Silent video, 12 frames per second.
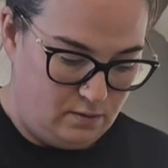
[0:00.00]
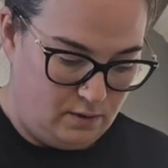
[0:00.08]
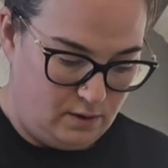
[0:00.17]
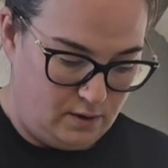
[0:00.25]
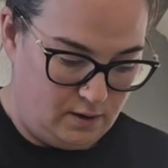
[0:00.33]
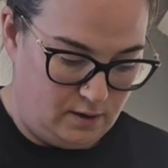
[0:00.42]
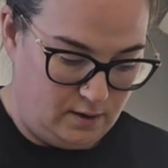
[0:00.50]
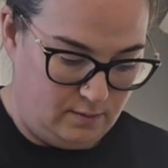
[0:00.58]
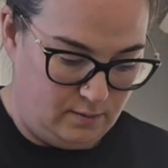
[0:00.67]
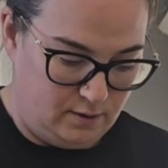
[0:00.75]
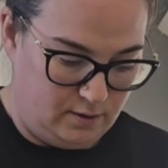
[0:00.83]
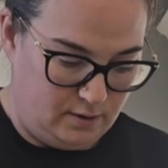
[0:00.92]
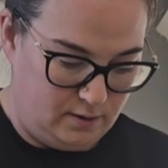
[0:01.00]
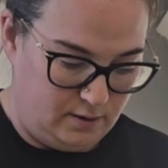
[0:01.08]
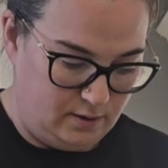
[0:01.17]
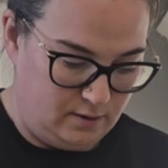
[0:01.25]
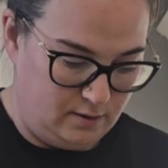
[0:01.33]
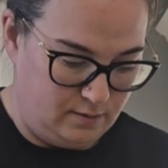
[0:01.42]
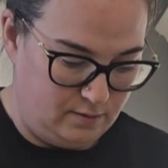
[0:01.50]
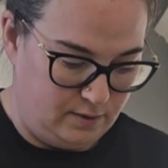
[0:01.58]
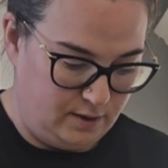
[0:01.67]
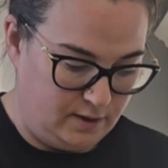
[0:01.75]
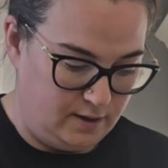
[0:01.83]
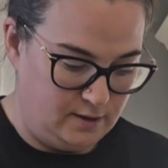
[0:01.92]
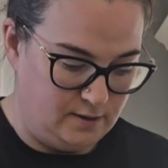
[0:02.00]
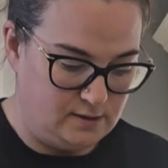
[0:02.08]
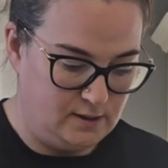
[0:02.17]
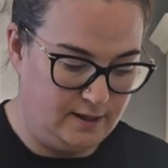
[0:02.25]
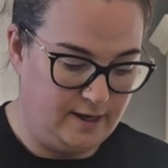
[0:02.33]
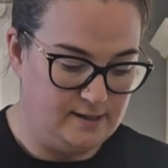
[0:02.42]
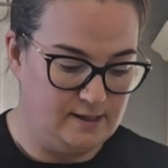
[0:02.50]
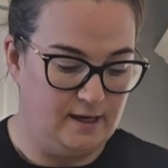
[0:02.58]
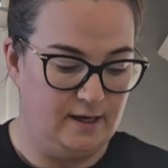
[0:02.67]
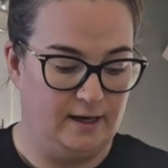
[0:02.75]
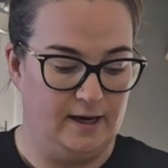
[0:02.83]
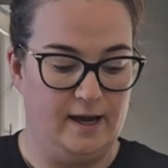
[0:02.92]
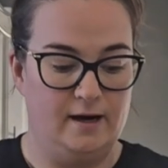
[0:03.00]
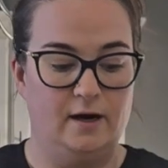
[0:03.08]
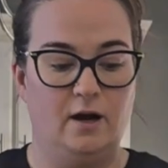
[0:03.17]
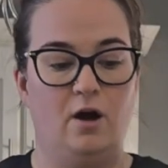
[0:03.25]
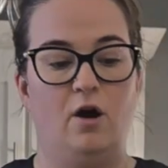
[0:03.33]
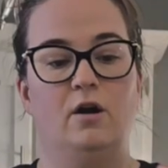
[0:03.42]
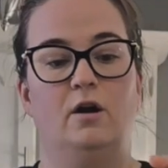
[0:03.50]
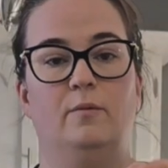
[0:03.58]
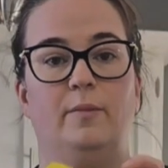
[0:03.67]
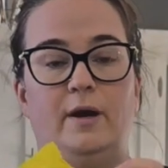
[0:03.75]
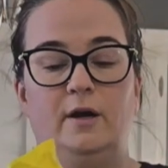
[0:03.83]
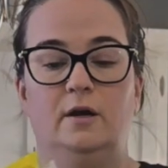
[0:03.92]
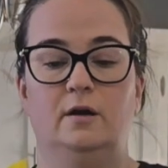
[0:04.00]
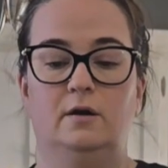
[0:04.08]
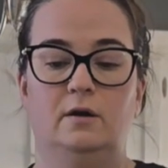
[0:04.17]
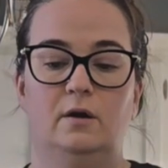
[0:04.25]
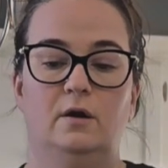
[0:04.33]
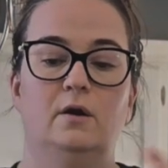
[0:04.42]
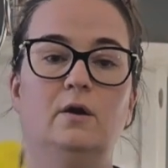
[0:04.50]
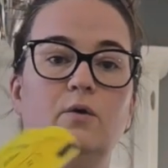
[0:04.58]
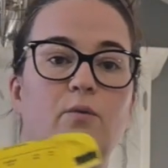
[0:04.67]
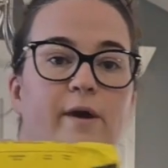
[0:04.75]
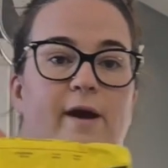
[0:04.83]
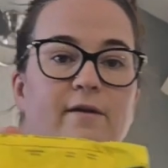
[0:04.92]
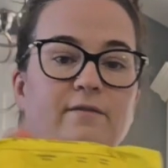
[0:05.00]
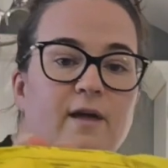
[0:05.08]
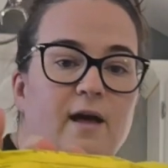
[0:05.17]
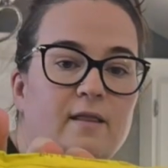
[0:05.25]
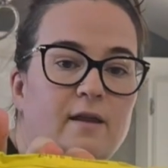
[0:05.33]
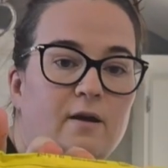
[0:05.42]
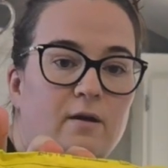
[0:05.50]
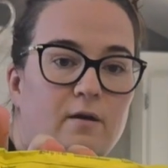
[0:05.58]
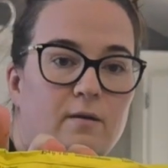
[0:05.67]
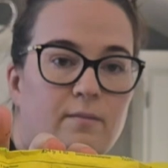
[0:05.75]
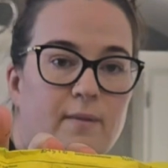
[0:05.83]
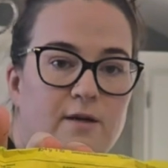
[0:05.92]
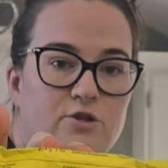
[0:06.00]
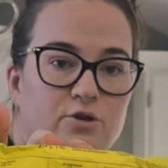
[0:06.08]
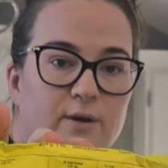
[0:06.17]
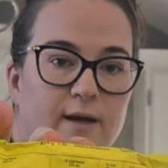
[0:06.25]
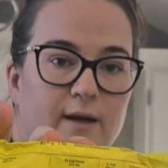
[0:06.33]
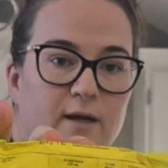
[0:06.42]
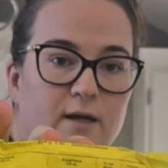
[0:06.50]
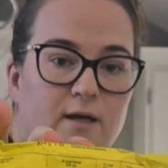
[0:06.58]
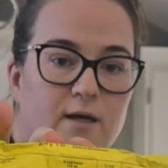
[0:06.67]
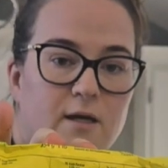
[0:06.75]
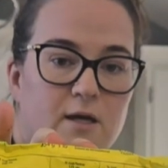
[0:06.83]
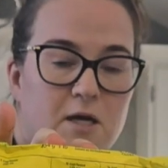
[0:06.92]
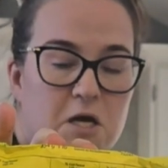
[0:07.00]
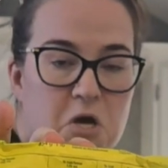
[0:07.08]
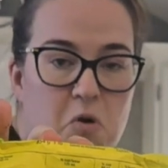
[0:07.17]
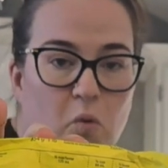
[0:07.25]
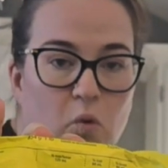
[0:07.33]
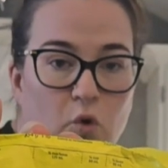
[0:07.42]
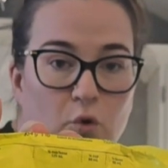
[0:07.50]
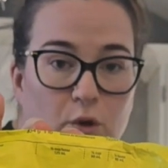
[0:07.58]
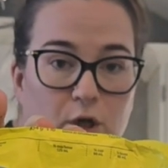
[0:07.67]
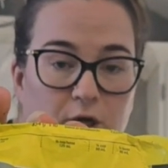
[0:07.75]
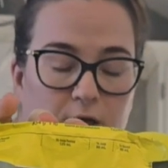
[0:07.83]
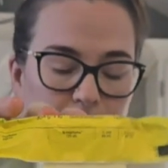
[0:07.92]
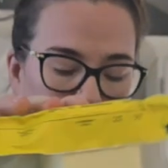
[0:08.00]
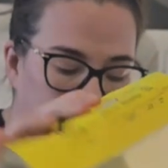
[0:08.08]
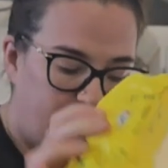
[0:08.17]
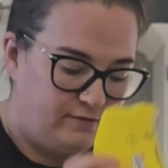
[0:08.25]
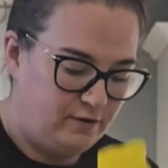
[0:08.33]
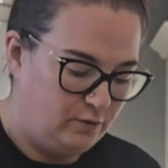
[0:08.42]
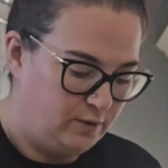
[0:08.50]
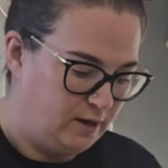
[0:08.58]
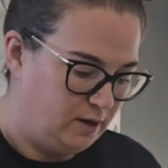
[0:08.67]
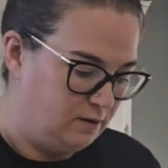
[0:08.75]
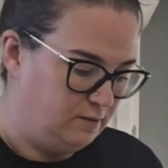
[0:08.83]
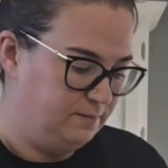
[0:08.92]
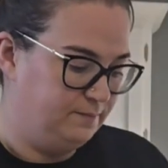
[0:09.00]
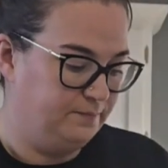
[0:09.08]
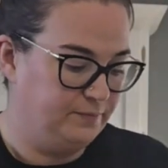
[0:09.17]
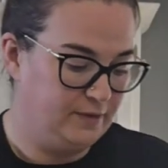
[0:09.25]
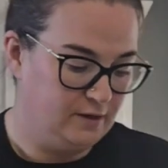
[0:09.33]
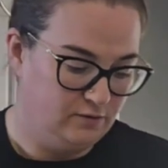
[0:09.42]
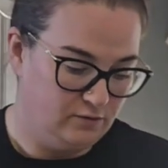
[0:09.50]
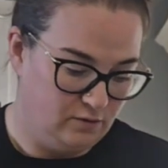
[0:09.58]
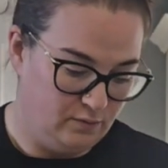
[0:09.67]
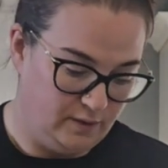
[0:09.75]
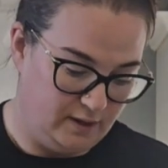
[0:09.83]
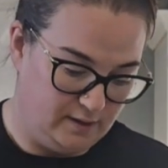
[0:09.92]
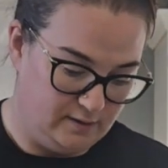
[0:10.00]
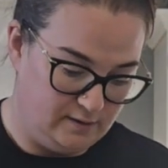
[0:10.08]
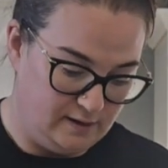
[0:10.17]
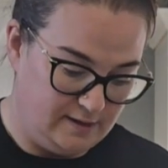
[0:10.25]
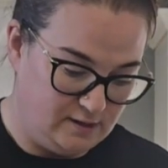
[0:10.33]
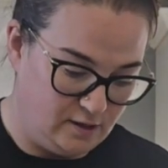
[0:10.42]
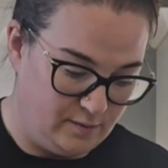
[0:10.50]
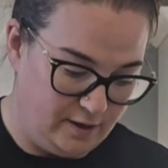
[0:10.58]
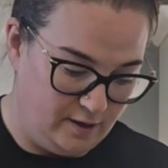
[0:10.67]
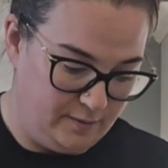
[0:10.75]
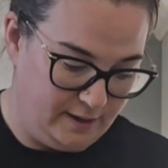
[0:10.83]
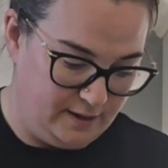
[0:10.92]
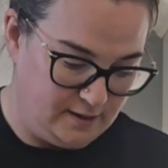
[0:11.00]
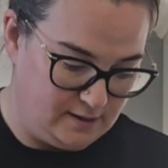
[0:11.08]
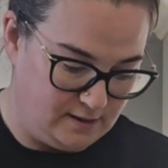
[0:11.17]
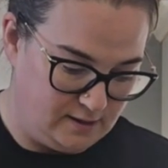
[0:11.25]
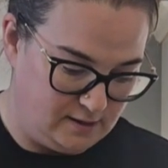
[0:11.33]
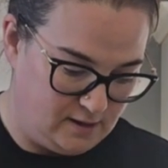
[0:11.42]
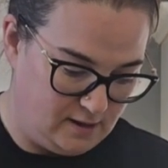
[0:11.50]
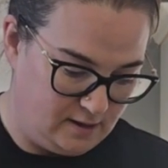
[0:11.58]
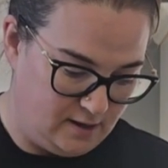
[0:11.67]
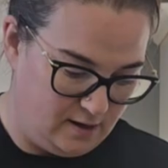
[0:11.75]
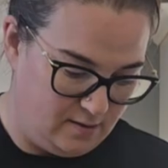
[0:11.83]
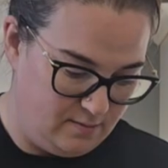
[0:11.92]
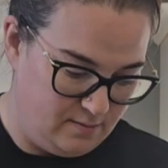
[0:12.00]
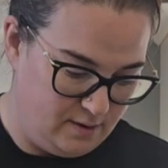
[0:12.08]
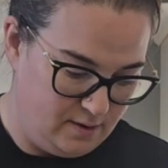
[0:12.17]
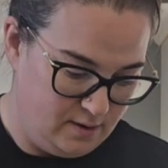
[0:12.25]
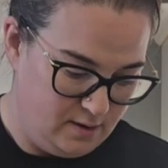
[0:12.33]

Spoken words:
we're gonna eyeball it here because, like I said, in Canada on our butter, we have that little measuring ruler, if you will, so that we can slice our butter because it does not come.